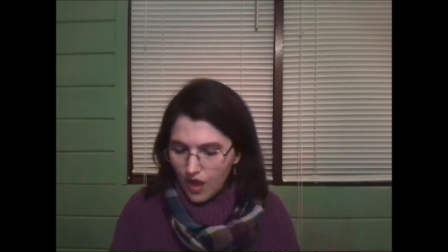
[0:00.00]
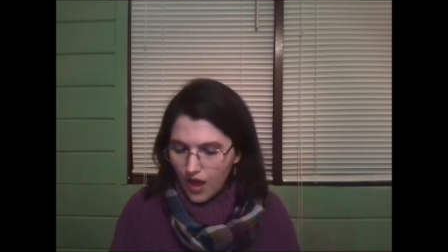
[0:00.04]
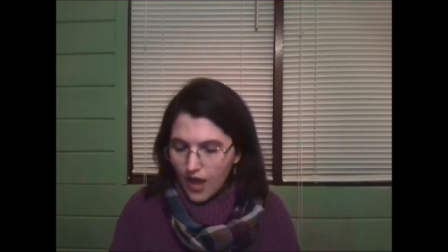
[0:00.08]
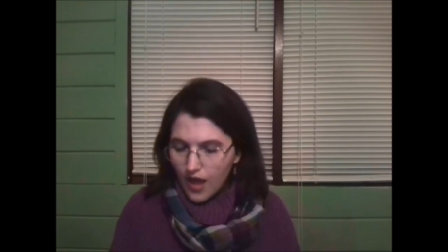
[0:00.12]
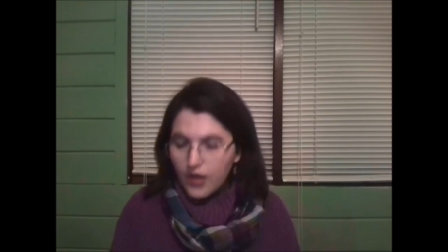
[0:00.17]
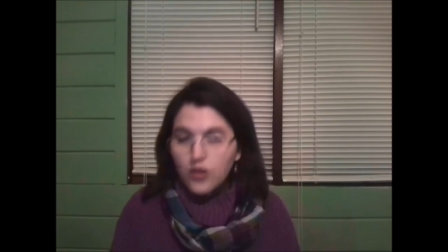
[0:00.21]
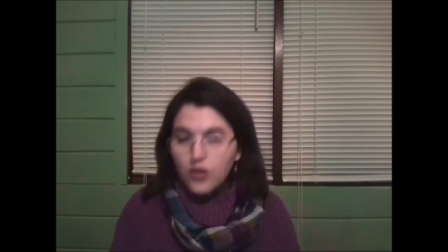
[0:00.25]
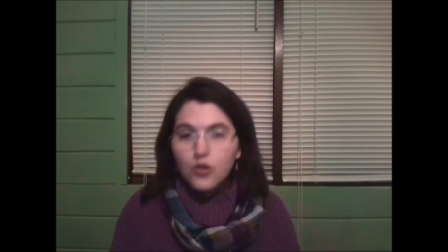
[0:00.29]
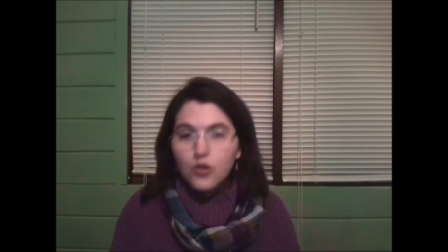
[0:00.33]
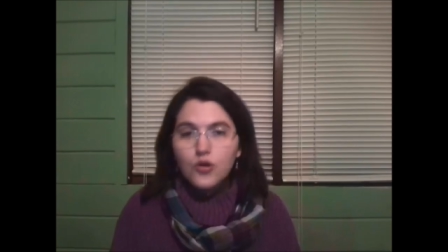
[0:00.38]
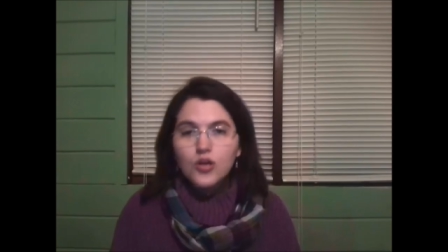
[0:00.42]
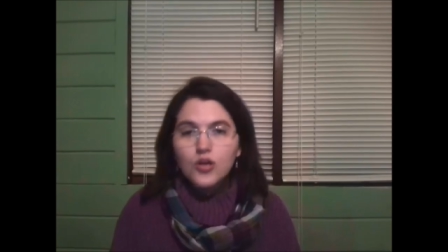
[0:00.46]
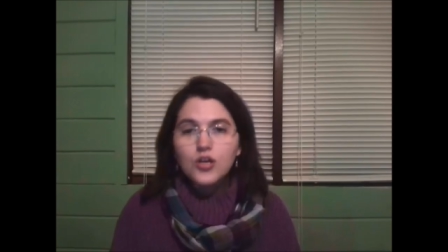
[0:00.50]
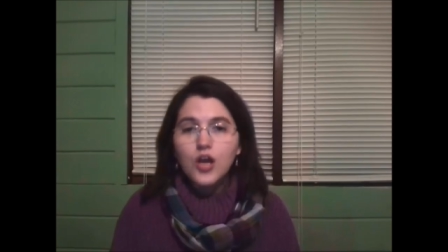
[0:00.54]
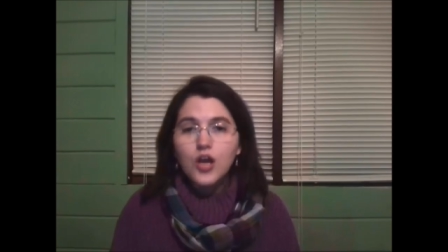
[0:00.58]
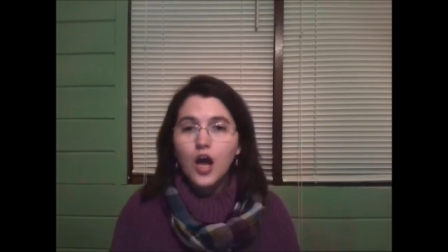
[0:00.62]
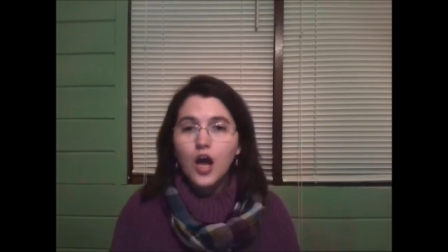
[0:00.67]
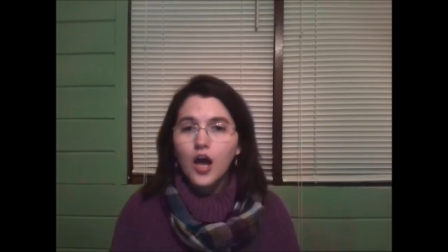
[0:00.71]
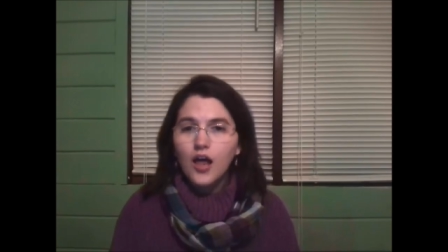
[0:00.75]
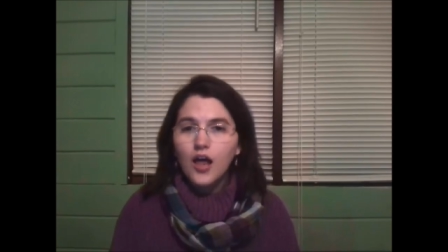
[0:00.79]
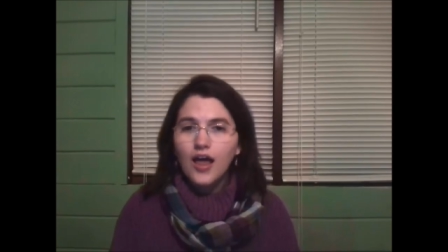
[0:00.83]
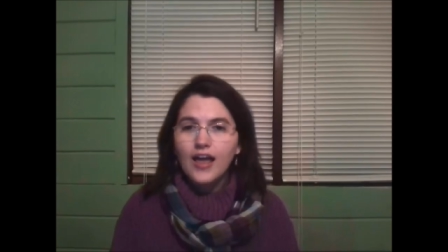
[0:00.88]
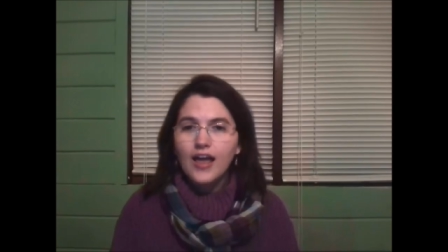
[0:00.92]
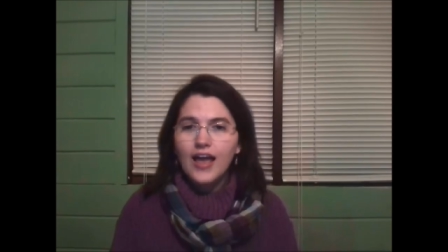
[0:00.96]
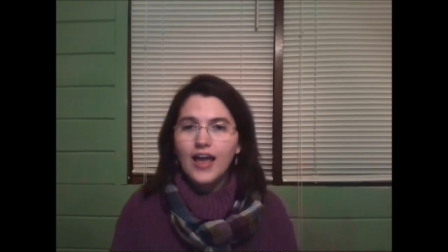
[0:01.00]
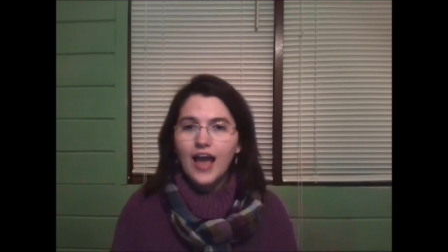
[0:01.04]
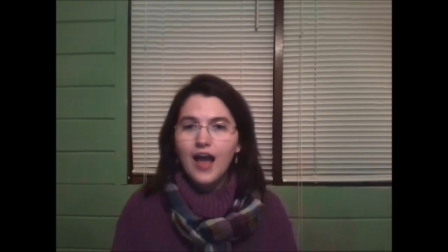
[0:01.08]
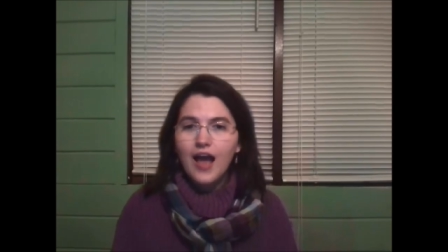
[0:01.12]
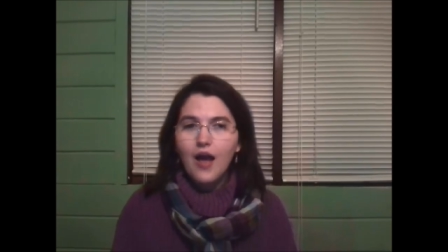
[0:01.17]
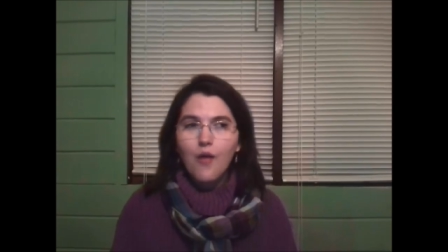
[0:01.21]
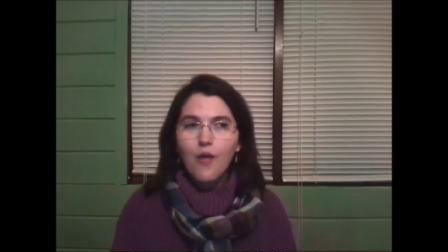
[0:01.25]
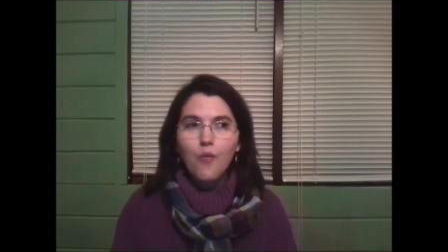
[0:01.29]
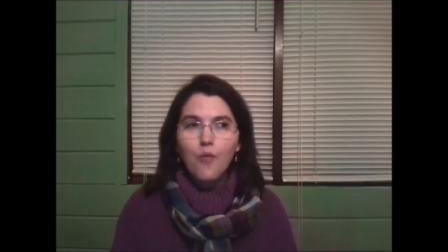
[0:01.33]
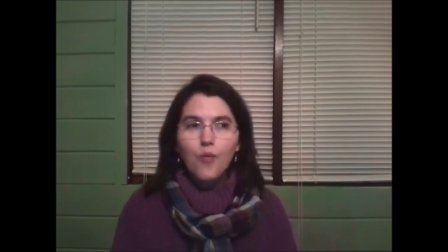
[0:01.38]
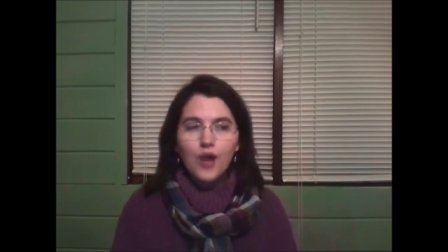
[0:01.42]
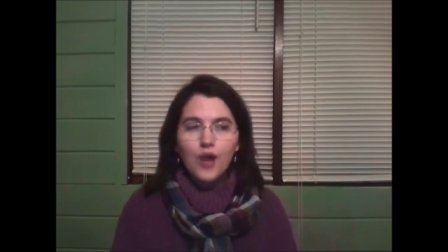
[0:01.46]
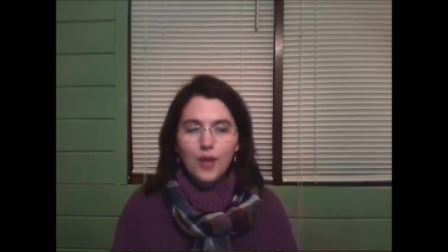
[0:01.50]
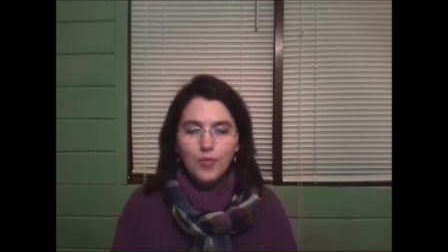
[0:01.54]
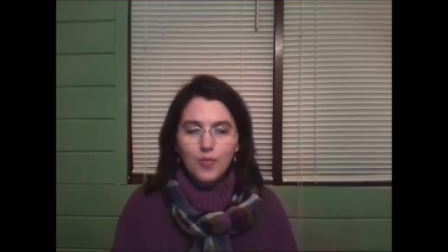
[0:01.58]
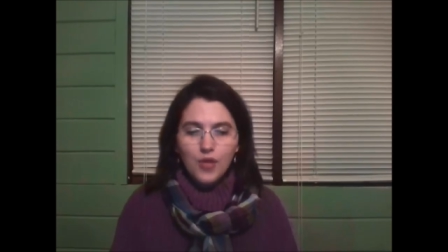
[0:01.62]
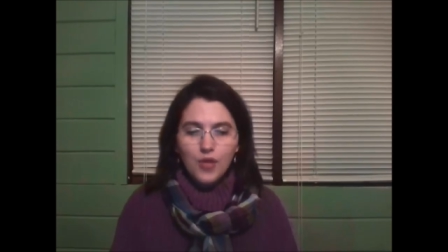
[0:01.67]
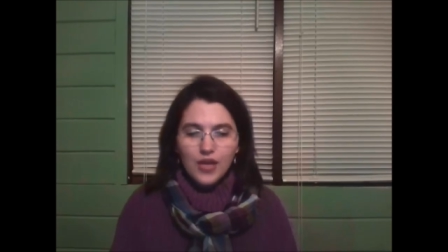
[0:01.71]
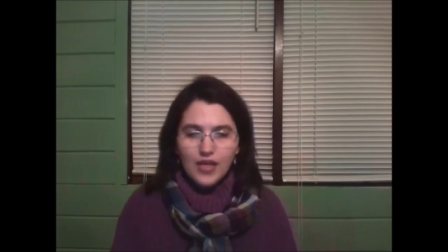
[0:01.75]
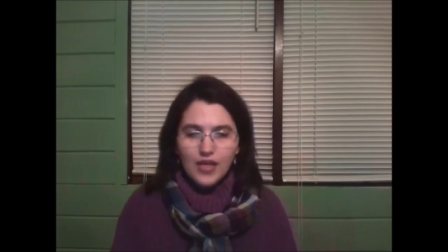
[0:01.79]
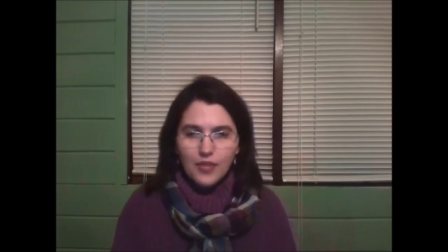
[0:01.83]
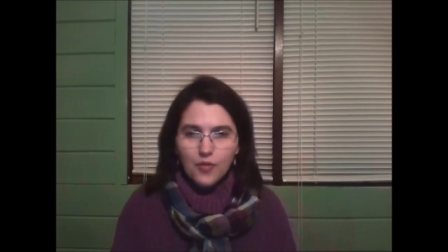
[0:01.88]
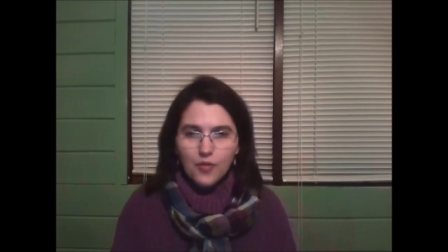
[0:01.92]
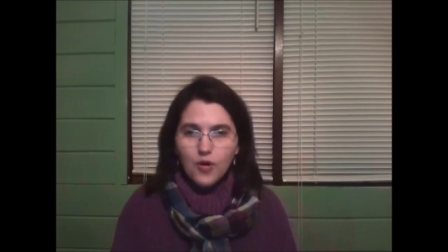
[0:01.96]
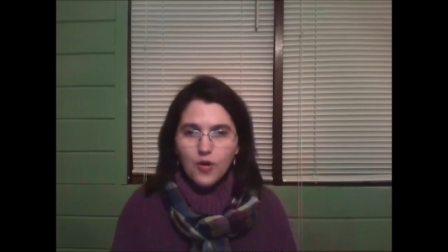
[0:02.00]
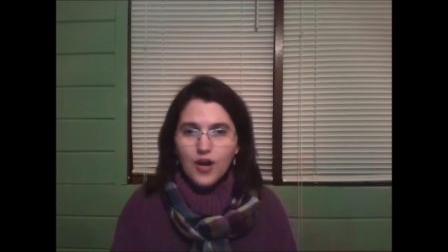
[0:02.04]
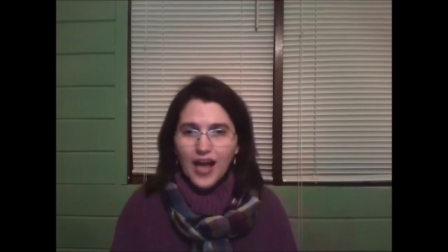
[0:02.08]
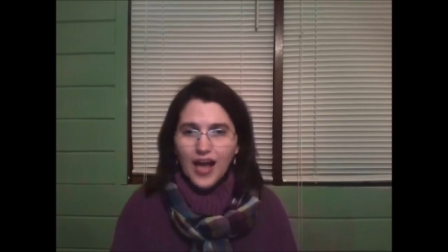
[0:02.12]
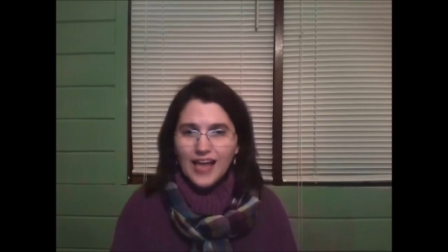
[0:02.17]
I included, like, when I'm looking at the word,